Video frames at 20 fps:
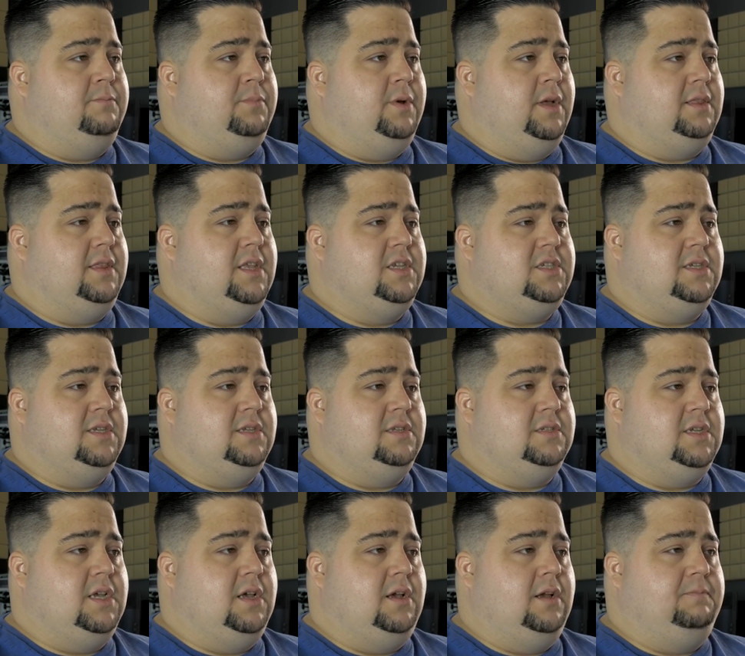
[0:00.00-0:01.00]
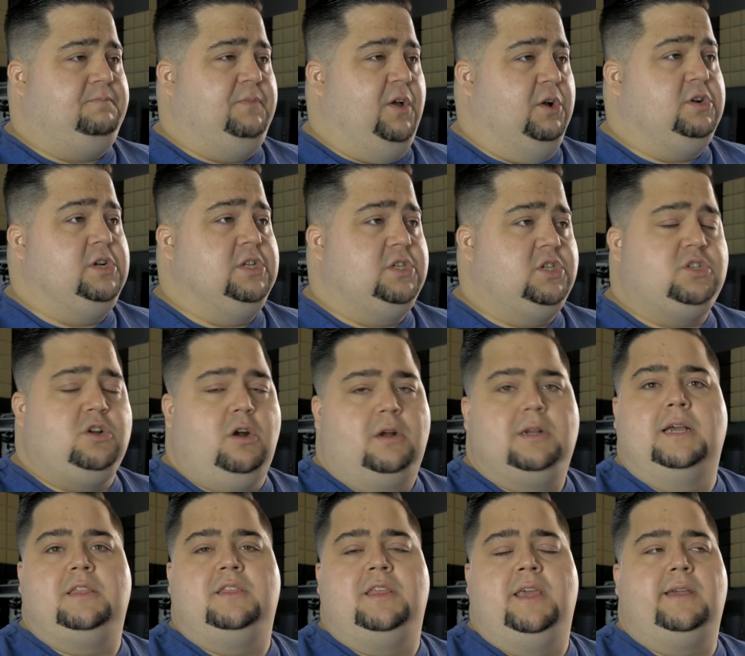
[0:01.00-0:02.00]
But this is a good start,
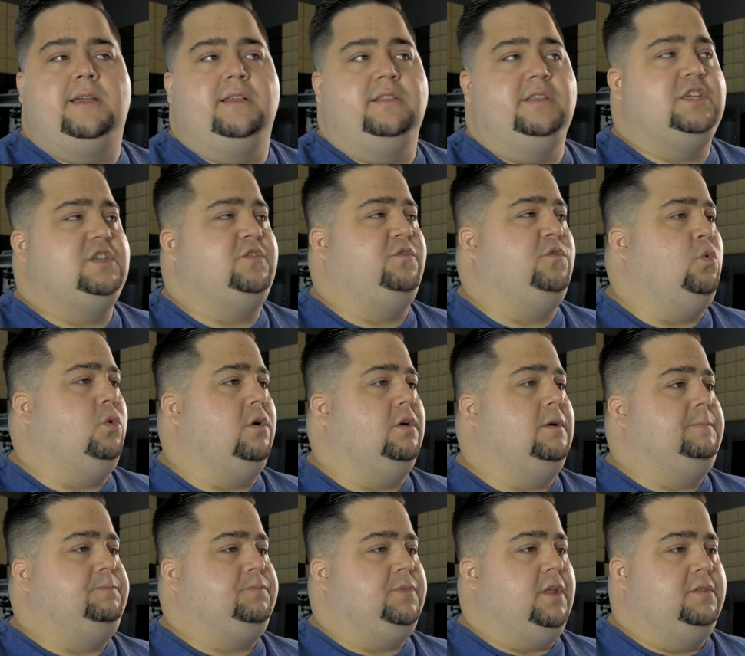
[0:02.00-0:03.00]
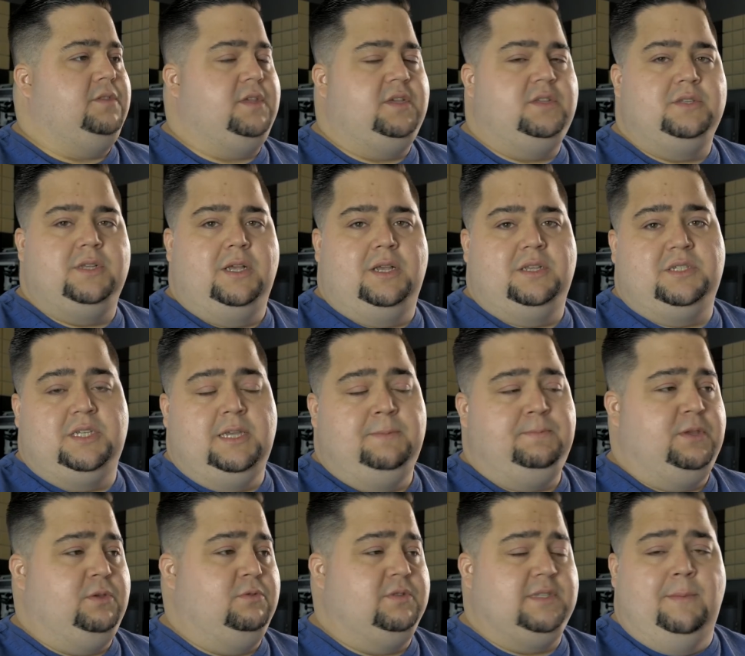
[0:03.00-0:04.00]
I think, at least for these CPUs.